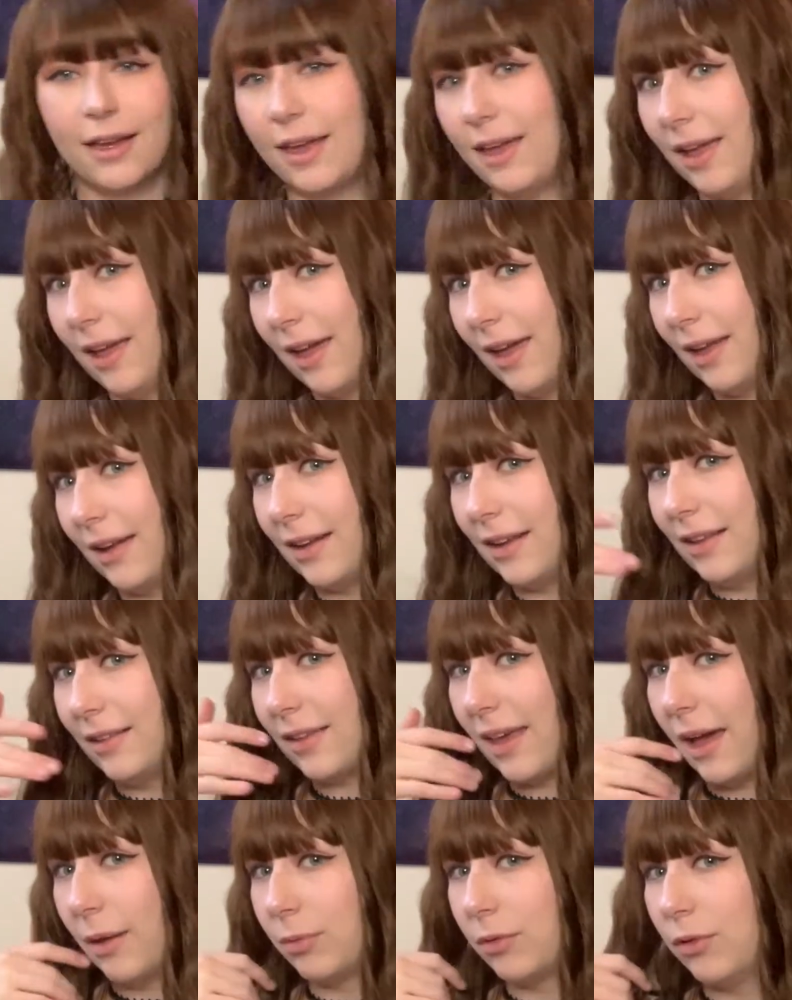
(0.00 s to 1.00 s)
and it's
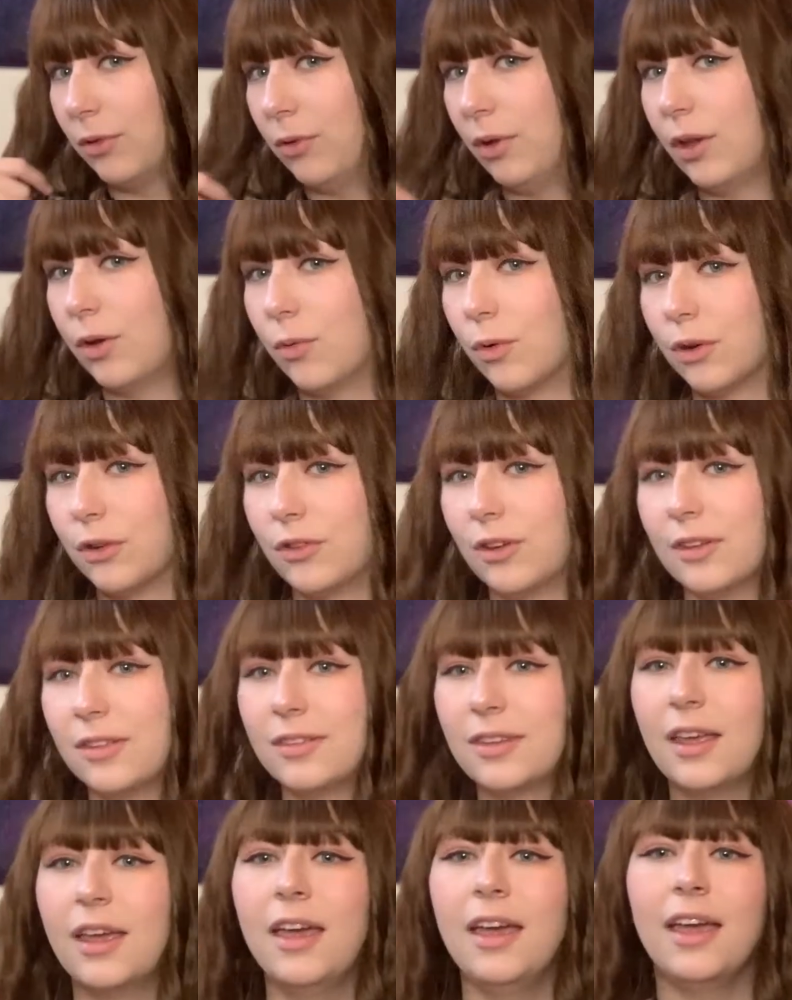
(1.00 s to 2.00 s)
absolutely gorgeous,
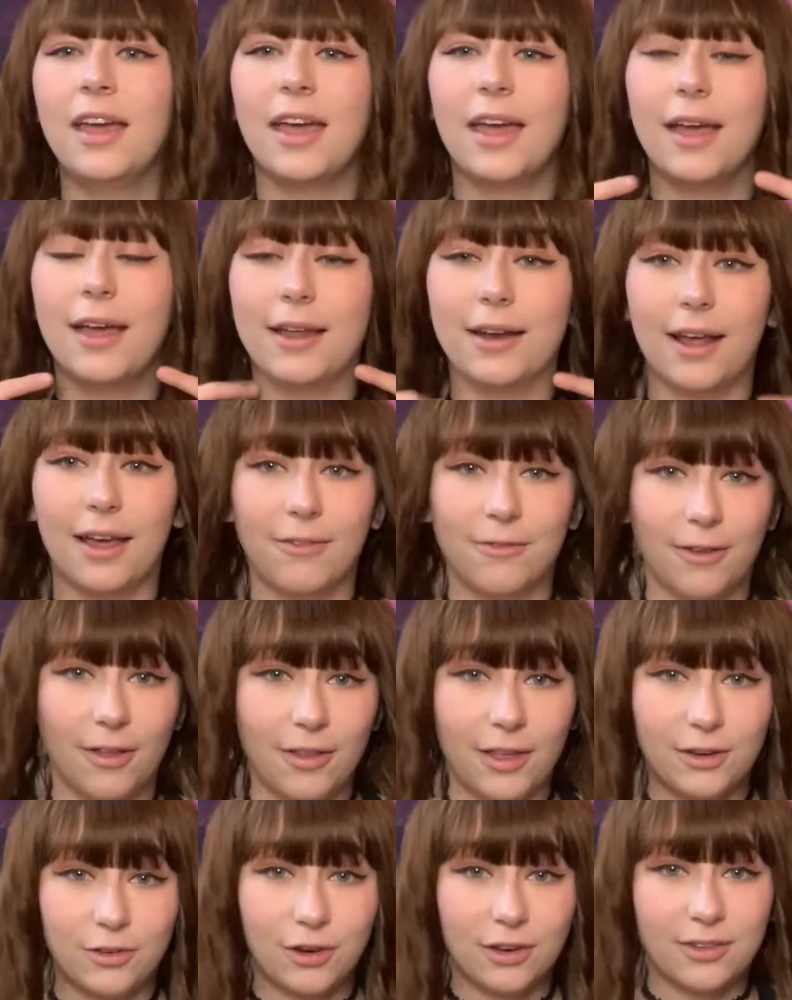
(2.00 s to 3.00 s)
and I felt
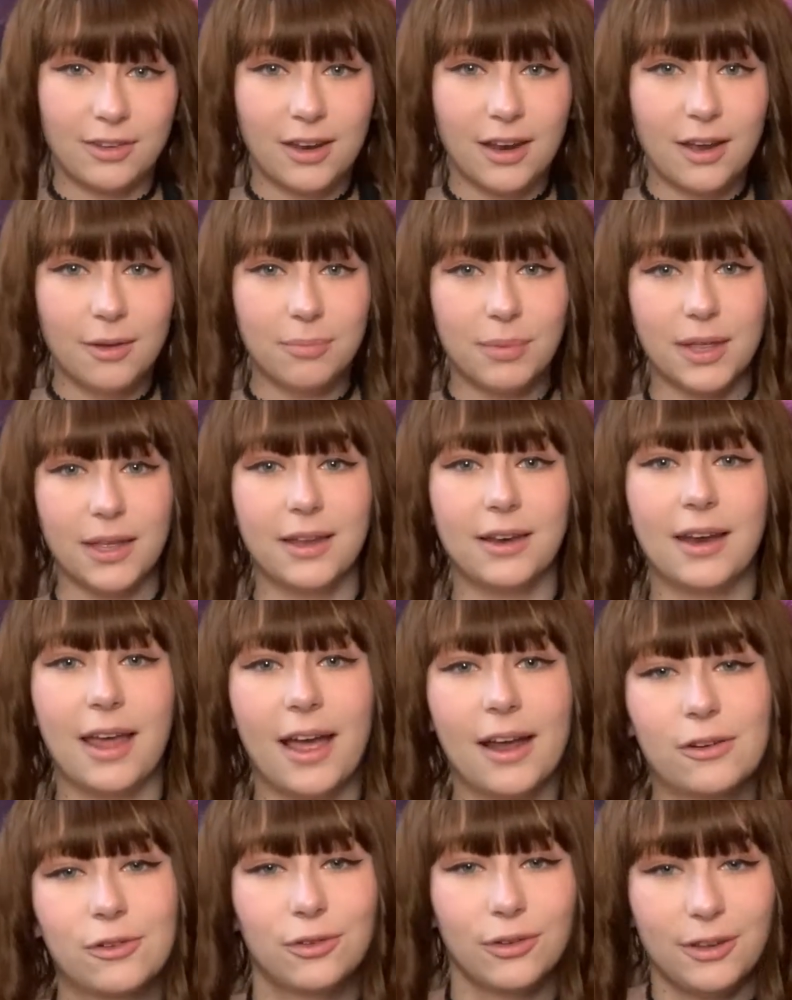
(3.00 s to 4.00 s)
like dressing up and
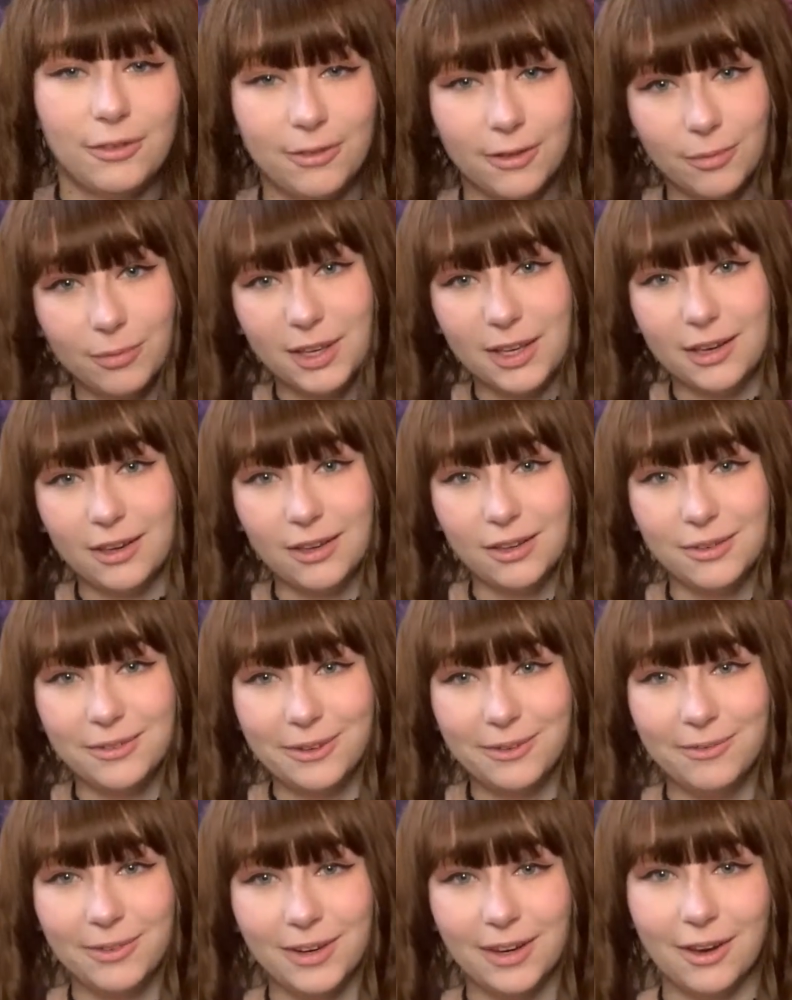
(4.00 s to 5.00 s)
actually filming a
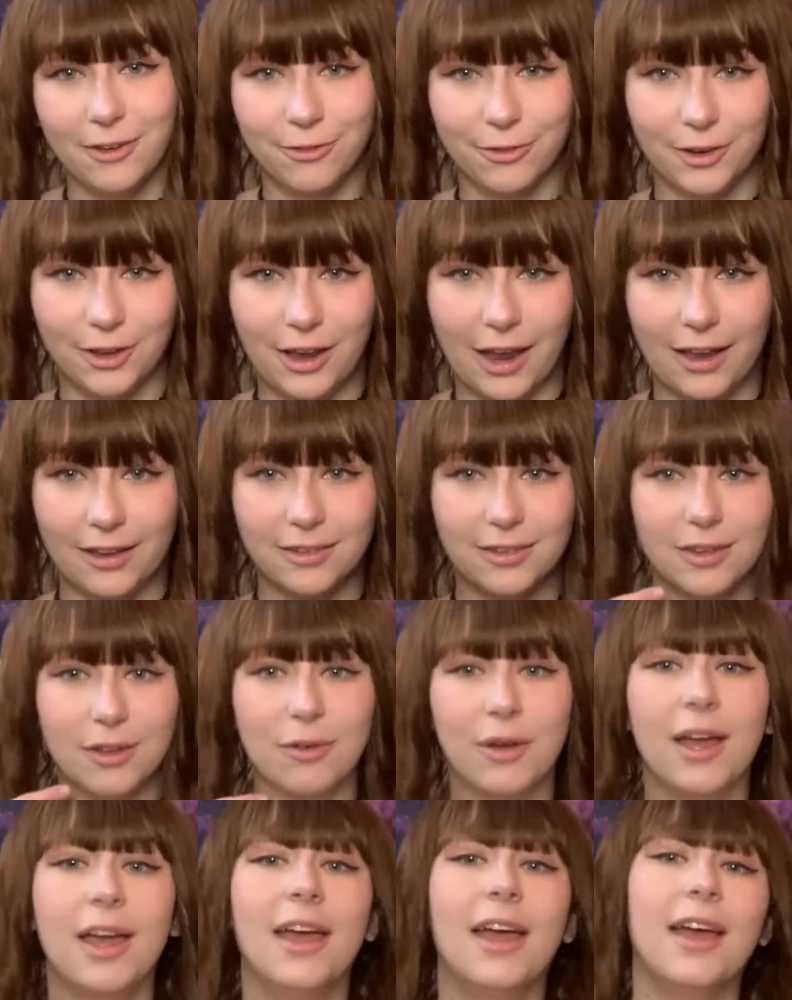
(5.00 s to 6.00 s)
YouTube video for you guys. So
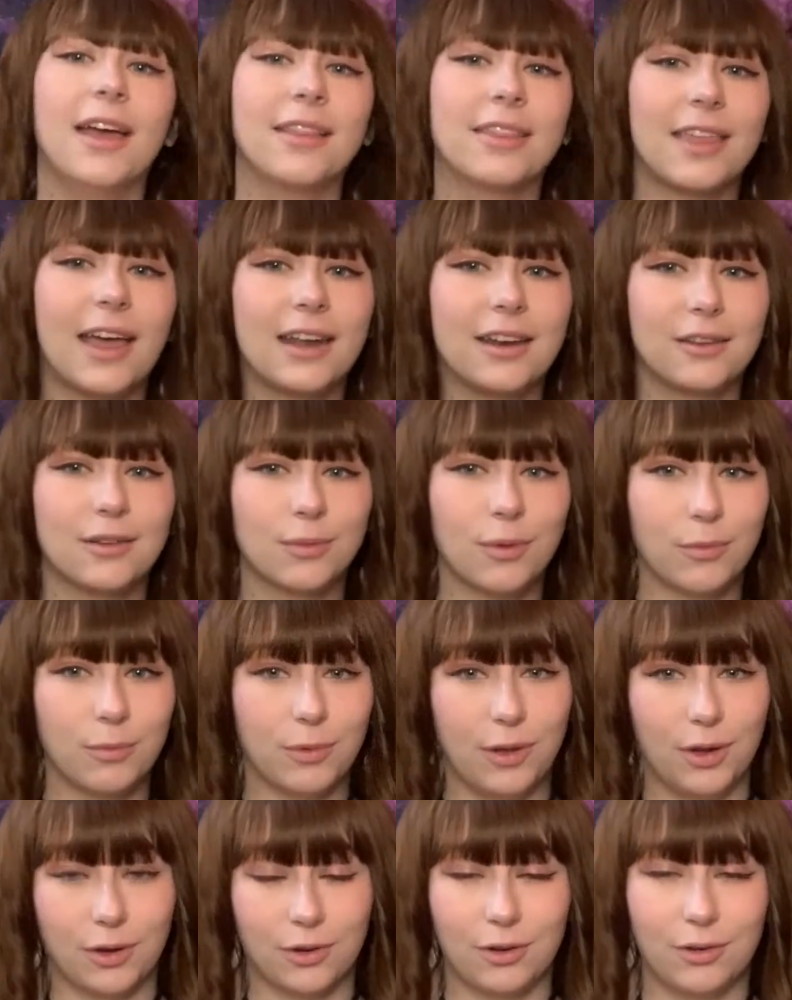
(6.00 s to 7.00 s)
that is what
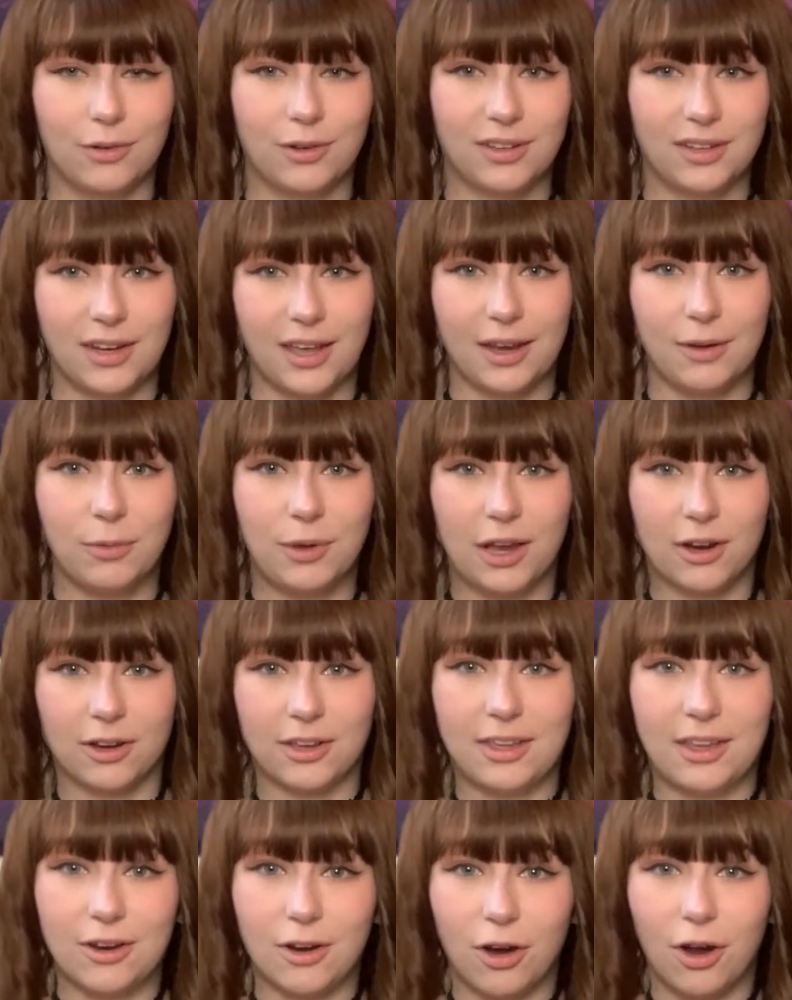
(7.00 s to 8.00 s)
we are doing today. We are
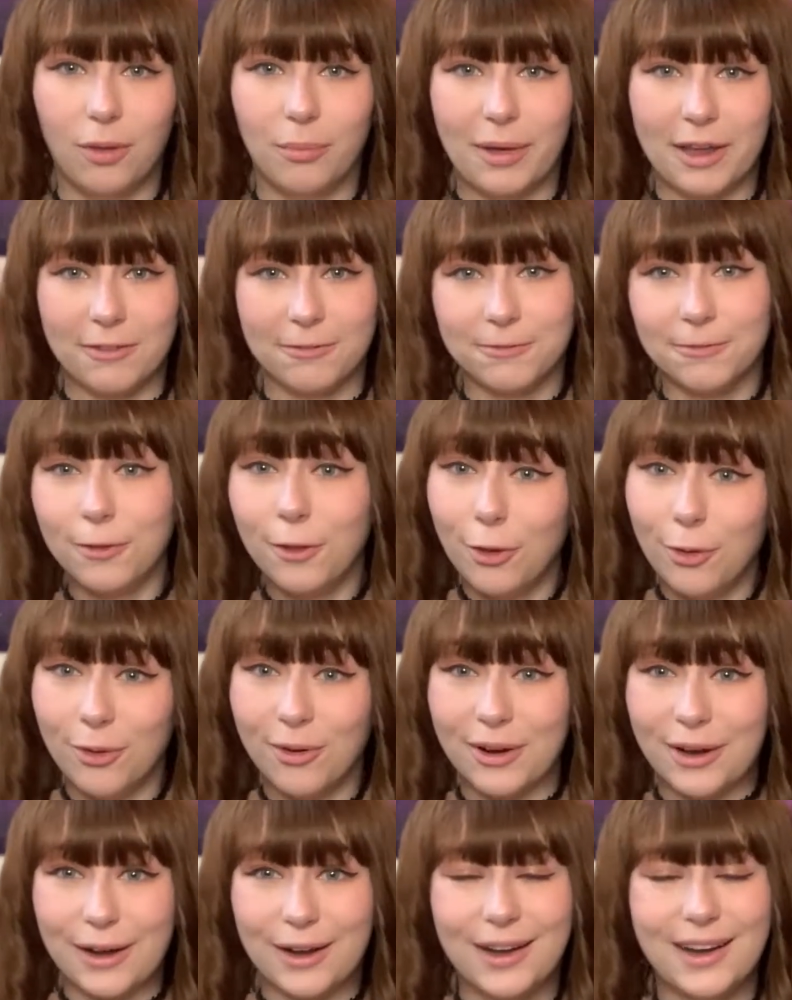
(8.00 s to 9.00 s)
here on my
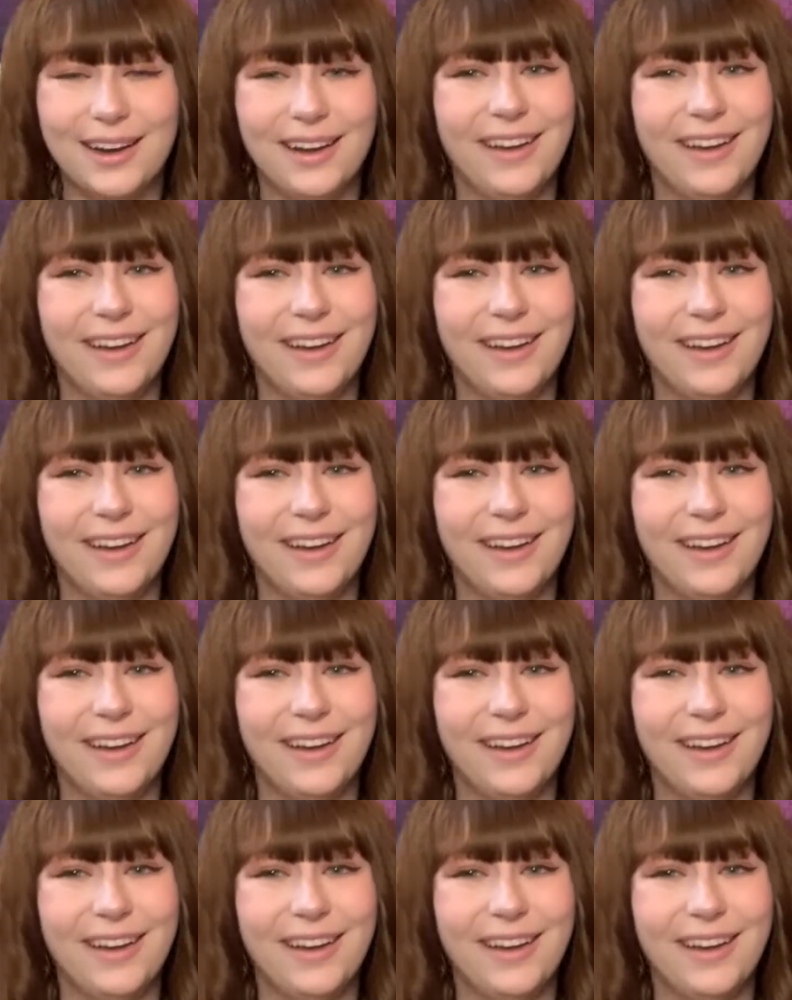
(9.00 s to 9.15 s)
floor